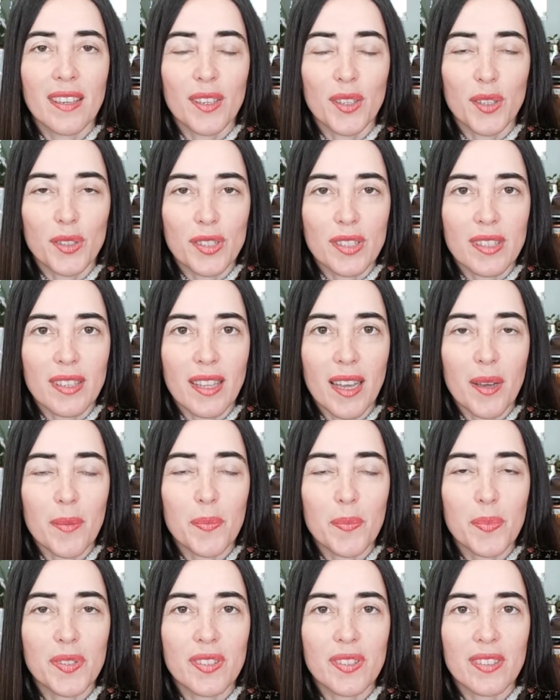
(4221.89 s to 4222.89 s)
your
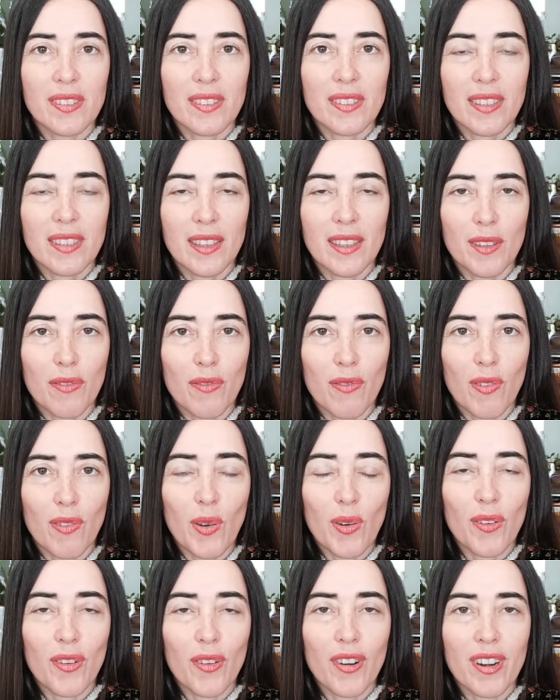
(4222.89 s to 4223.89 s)
steps in the
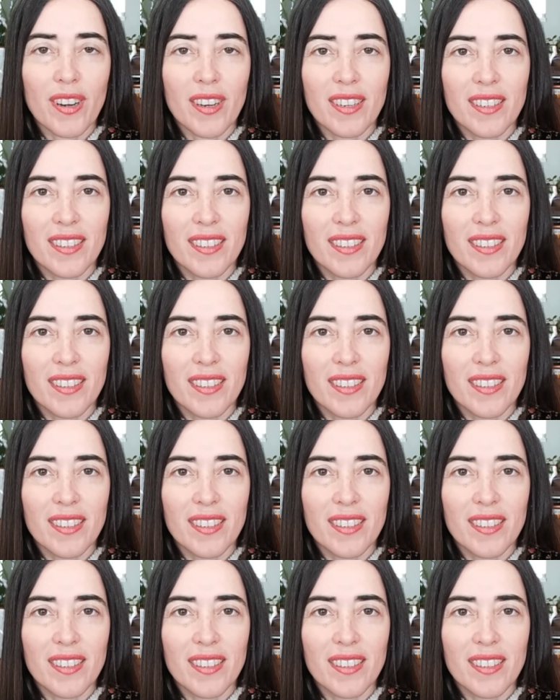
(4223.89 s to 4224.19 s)
floor,